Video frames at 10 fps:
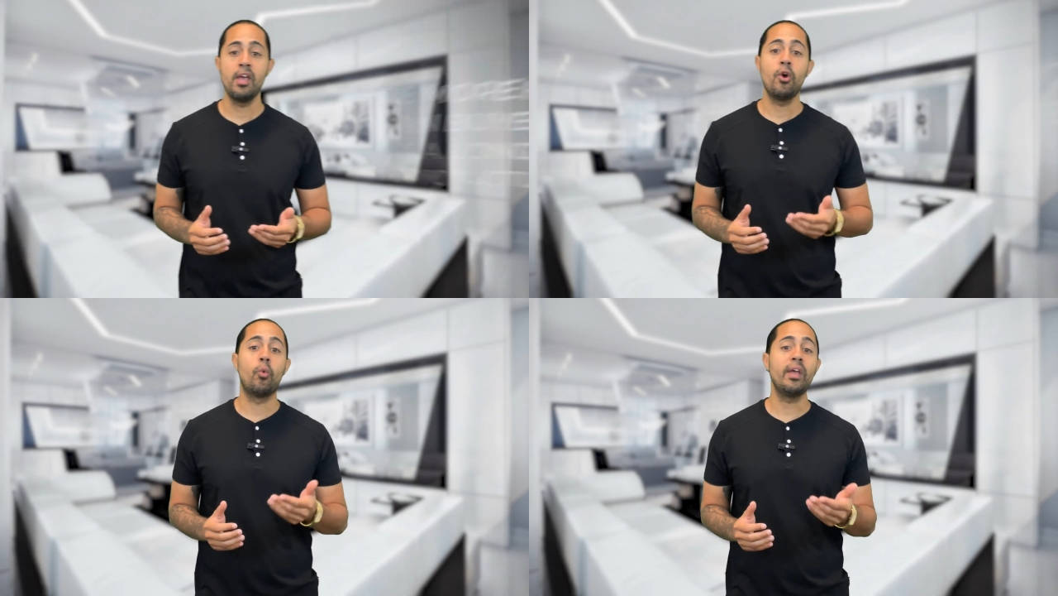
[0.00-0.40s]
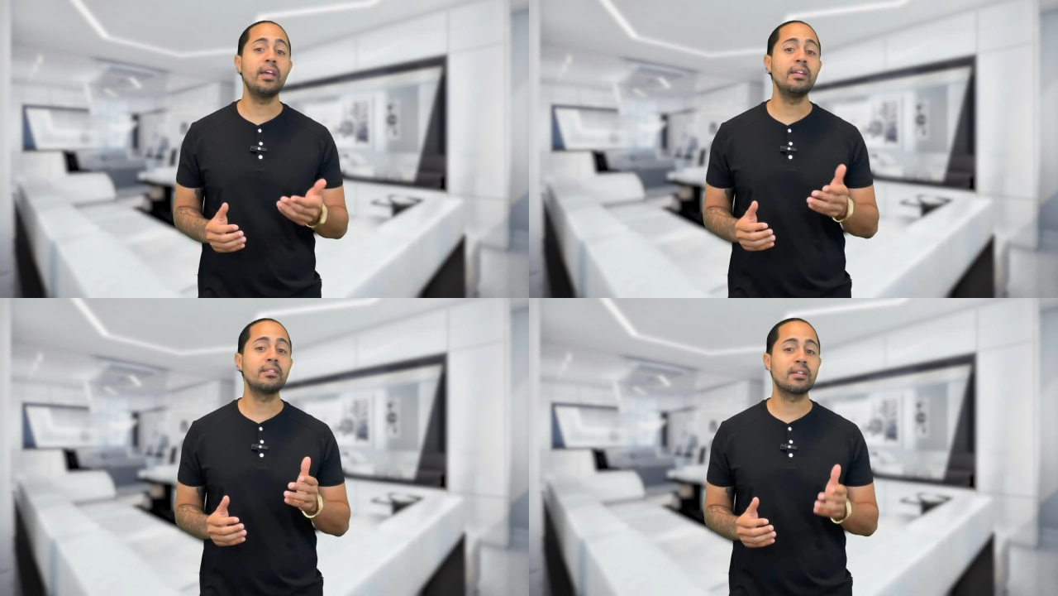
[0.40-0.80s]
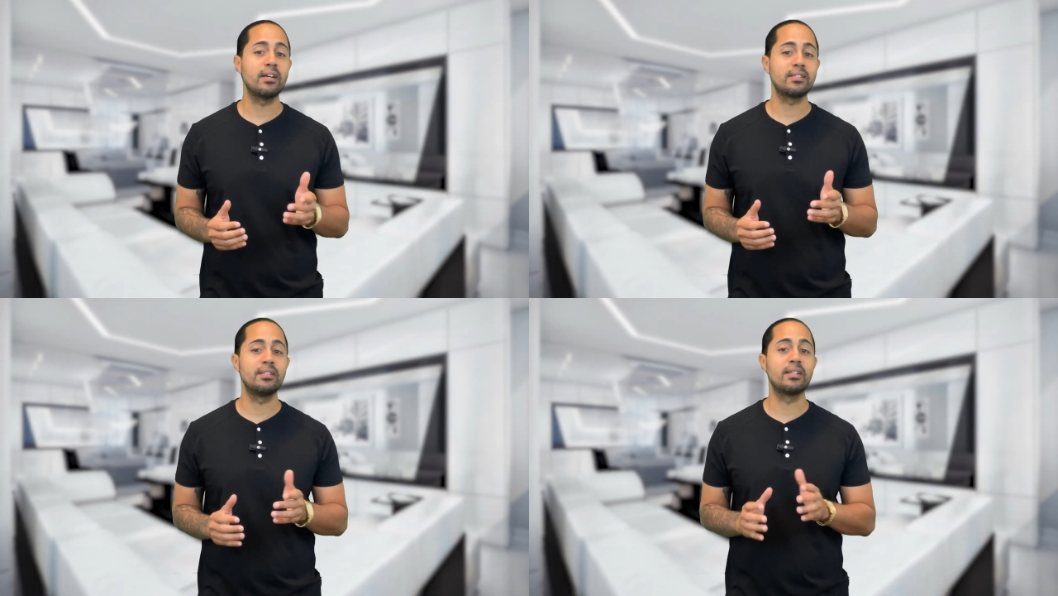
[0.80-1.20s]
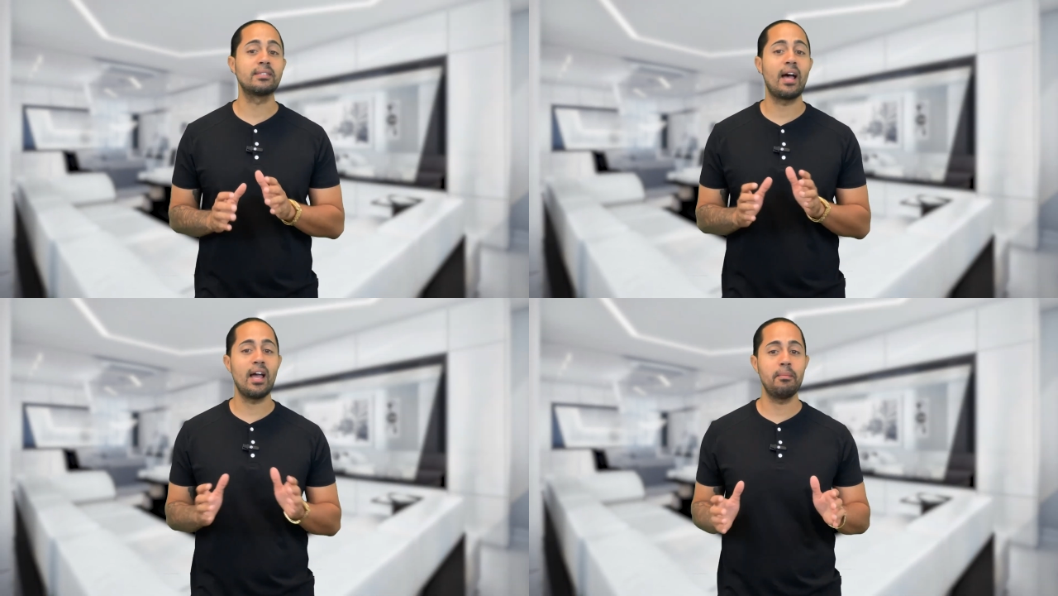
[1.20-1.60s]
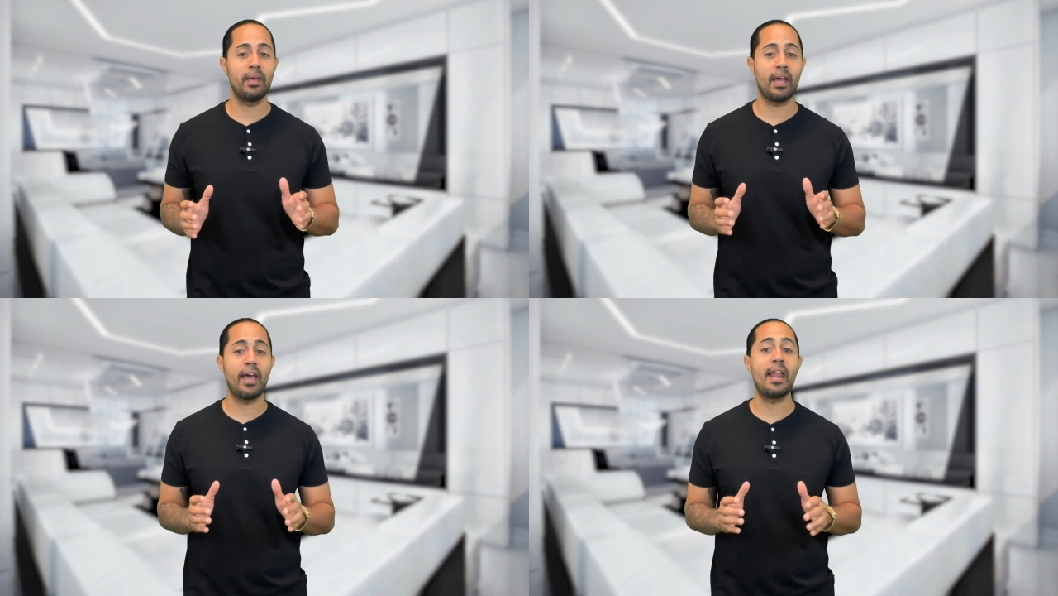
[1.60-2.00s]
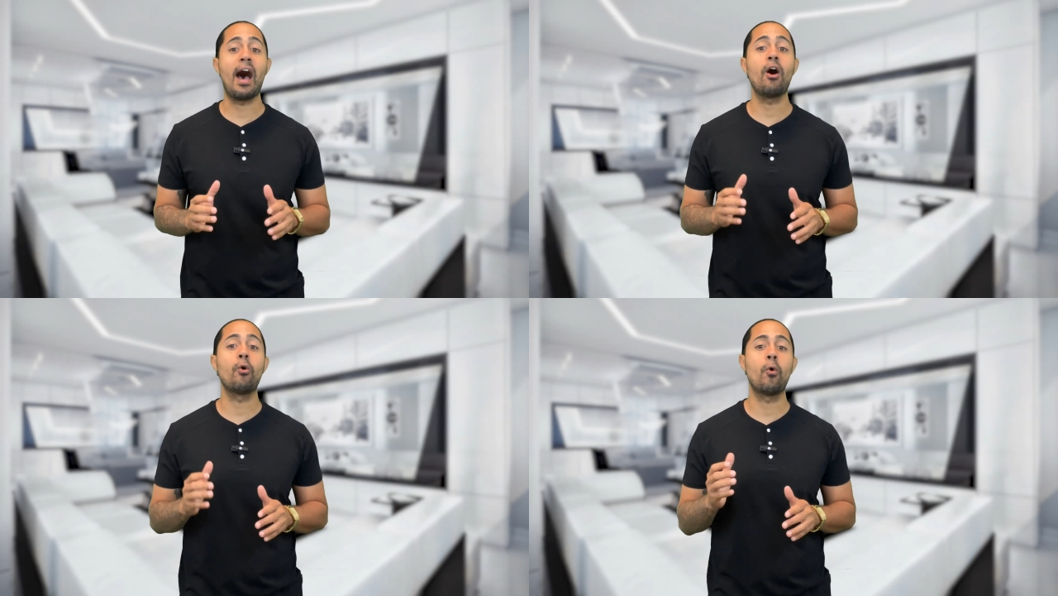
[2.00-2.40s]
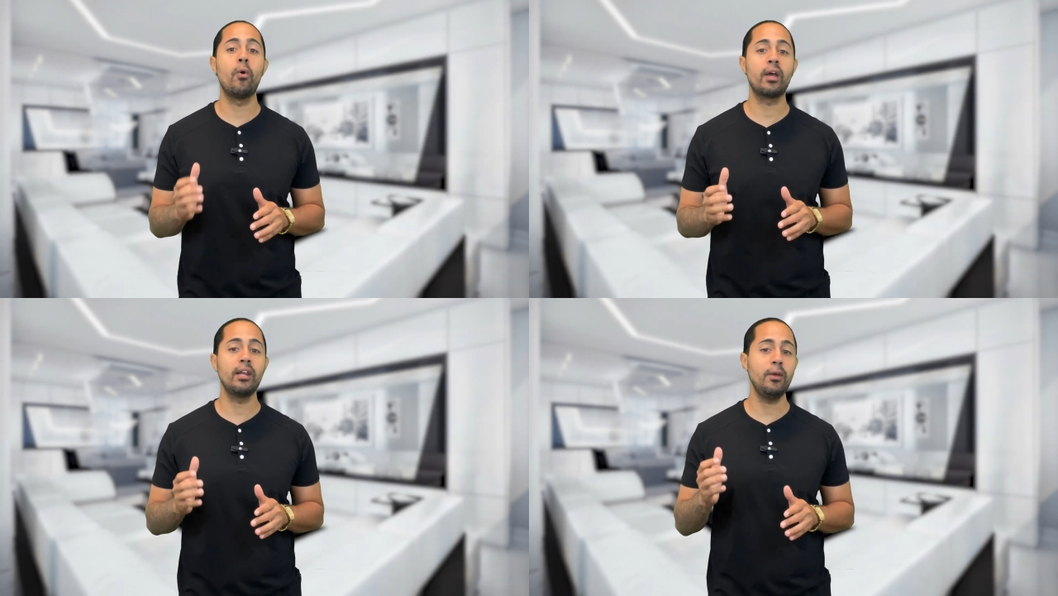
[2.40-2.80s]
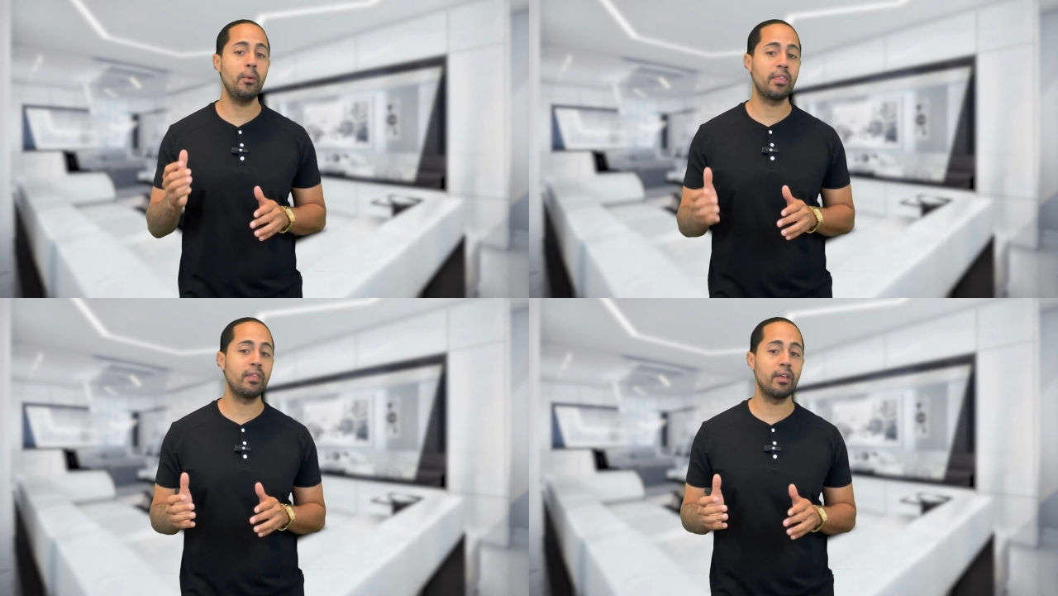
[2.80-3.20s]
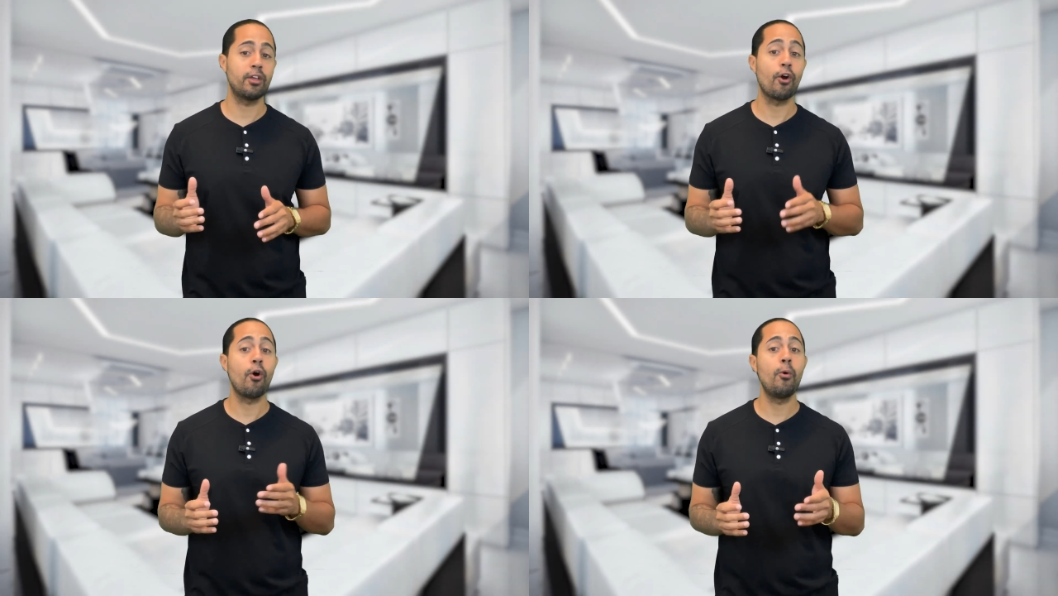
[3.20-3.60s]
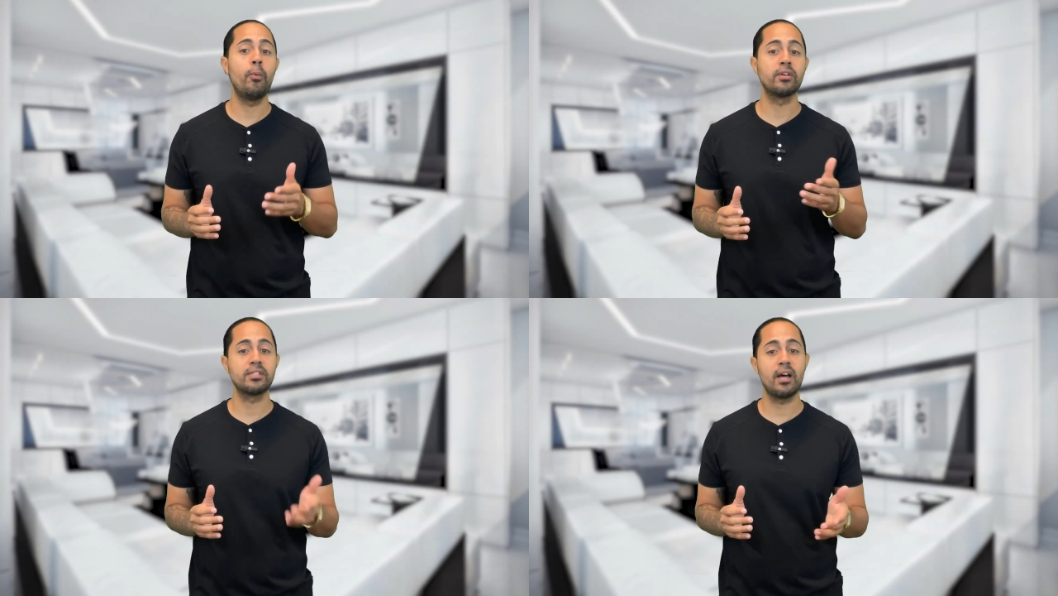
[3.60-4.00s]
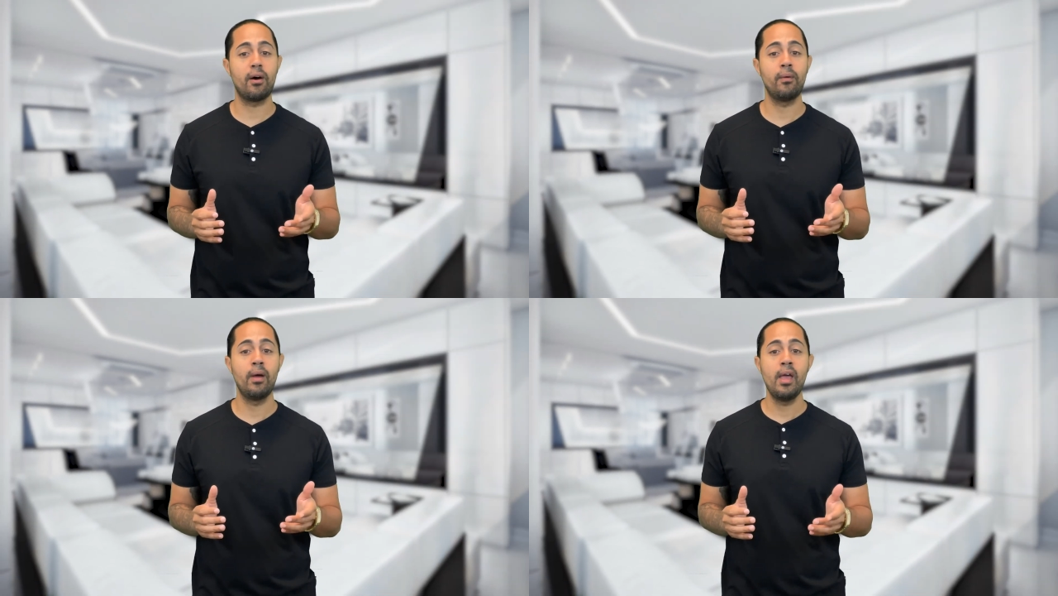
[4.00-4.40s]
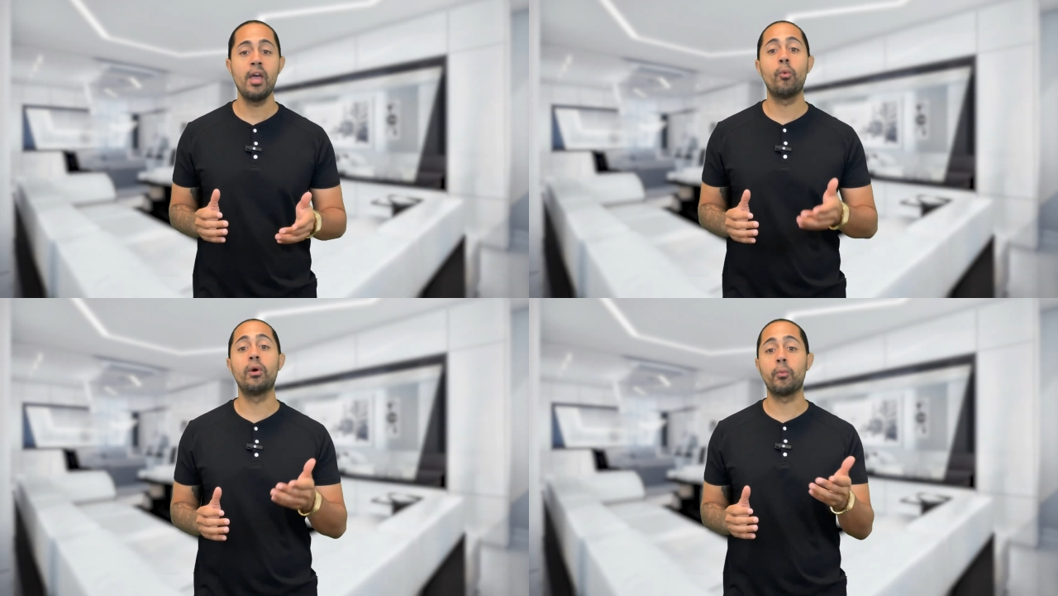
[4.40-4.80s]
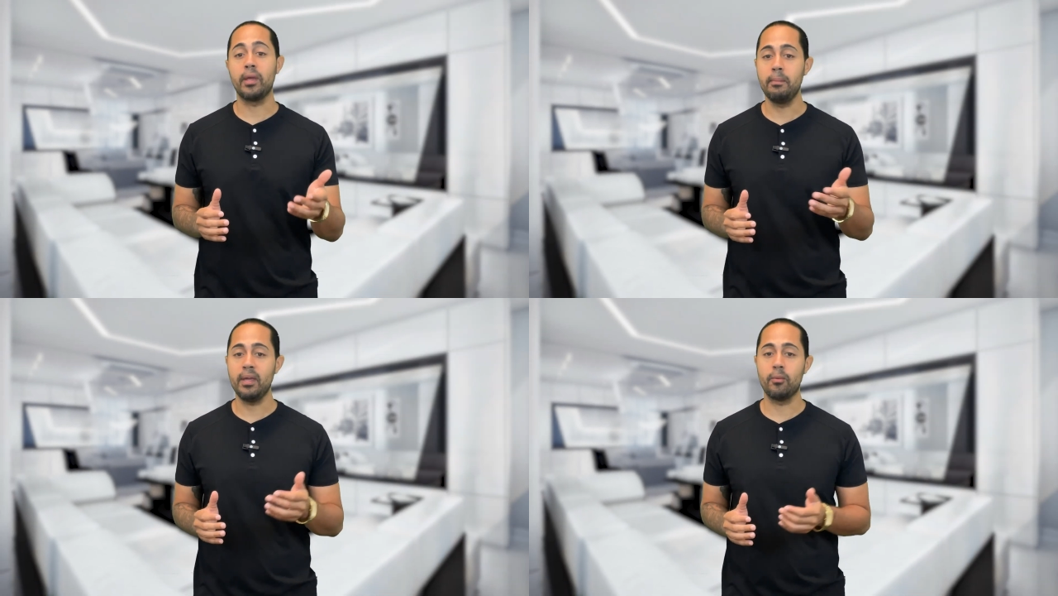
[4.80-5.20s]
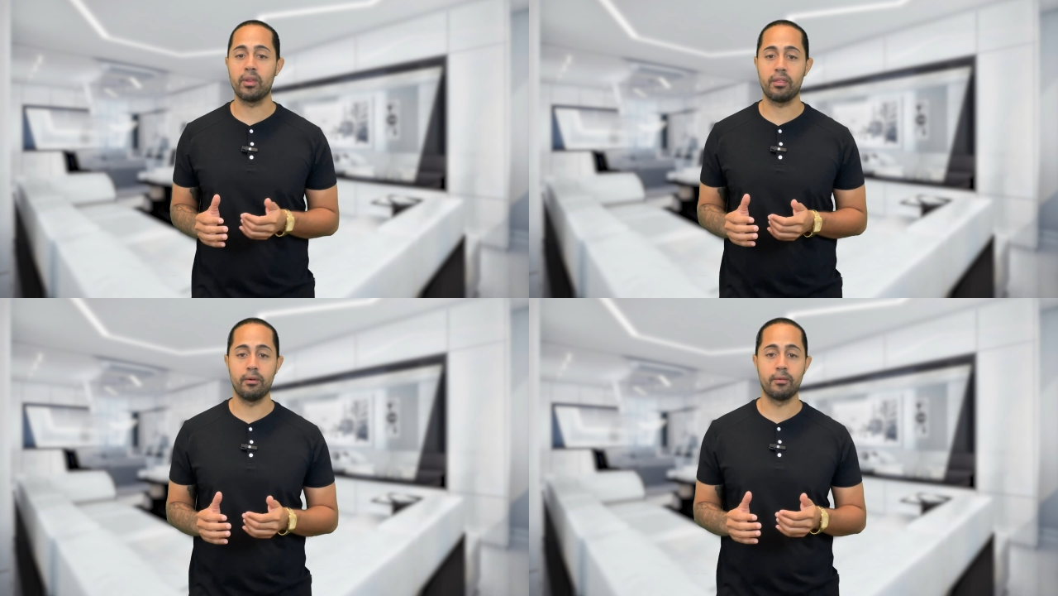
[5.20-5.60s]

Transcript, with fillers: We can discuss the timing and how quickly we think your home will sell when we meet with you.